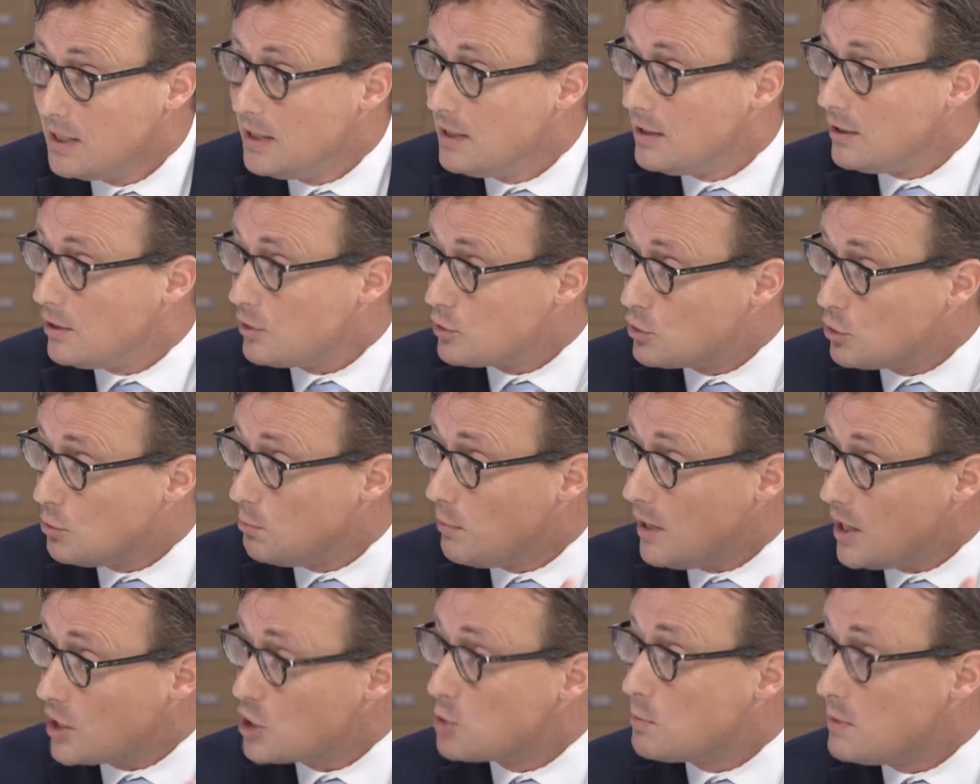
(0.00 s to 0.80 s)
You know, too
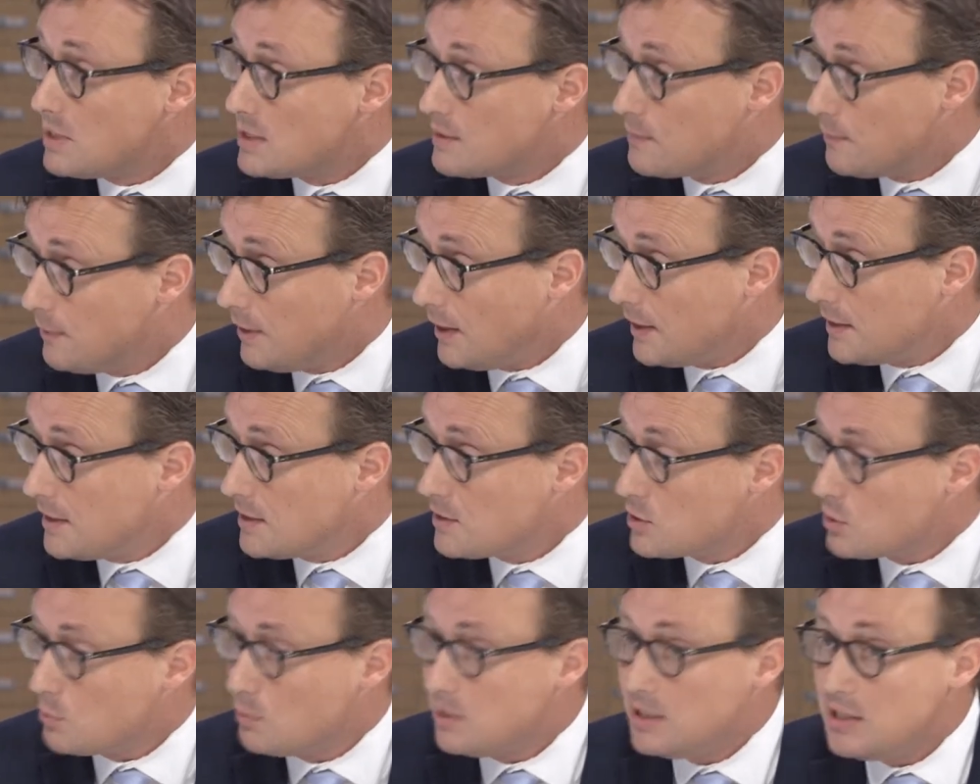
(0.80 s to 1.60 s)
much means flooding,
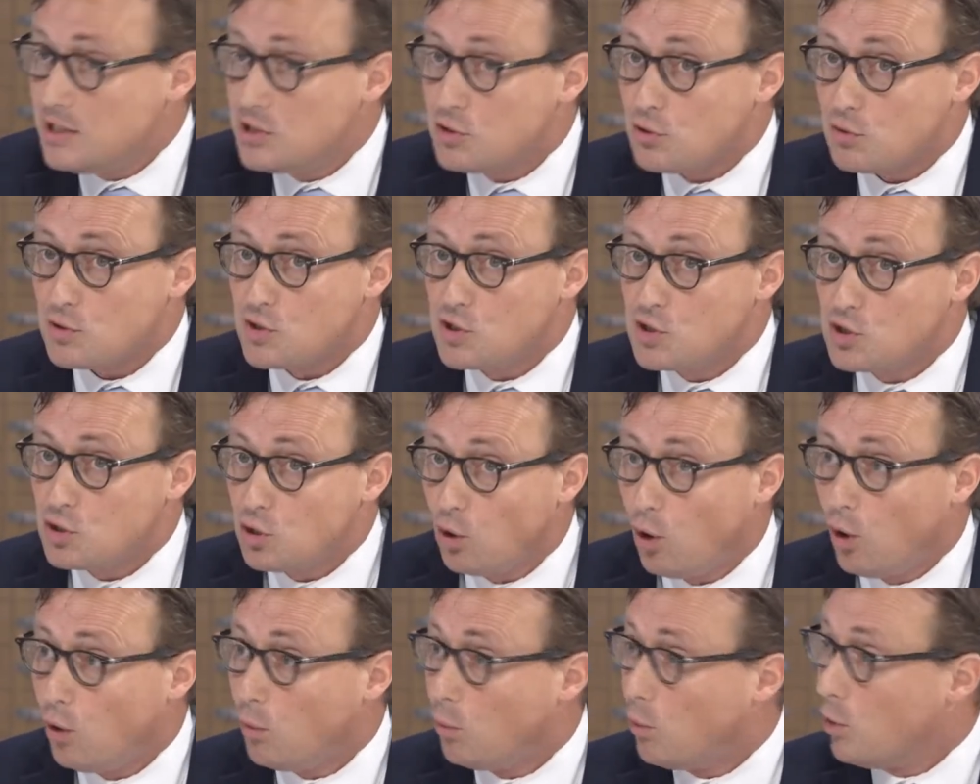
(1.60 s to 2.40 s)
so we need to
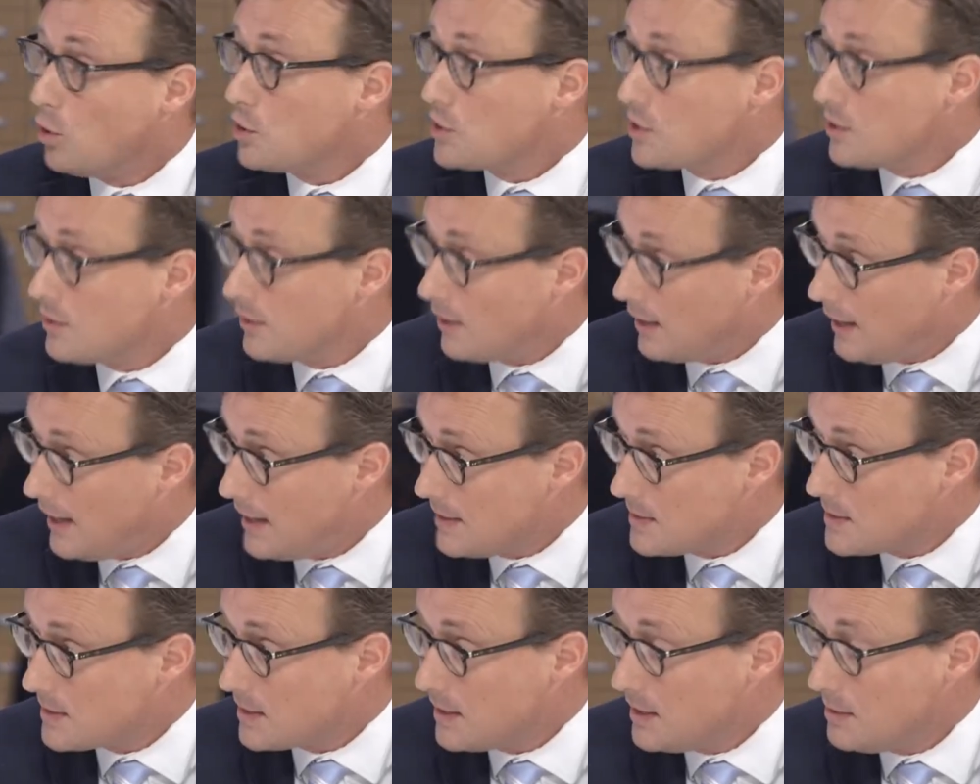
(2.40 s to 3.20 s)
store water in the
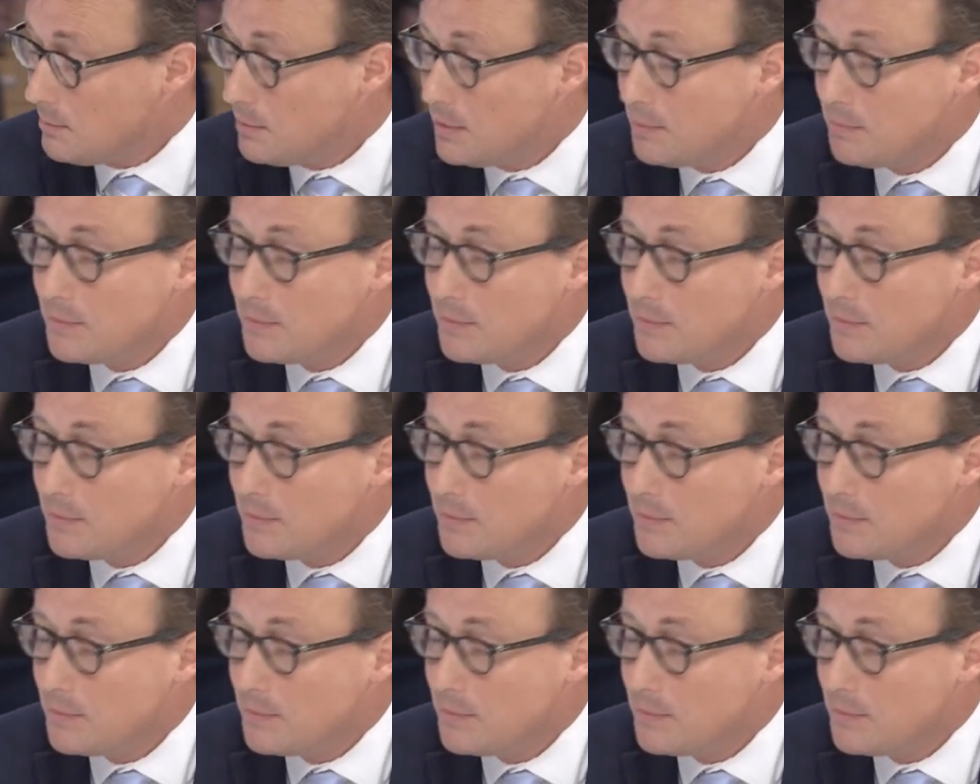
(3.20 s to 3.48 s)
landscape.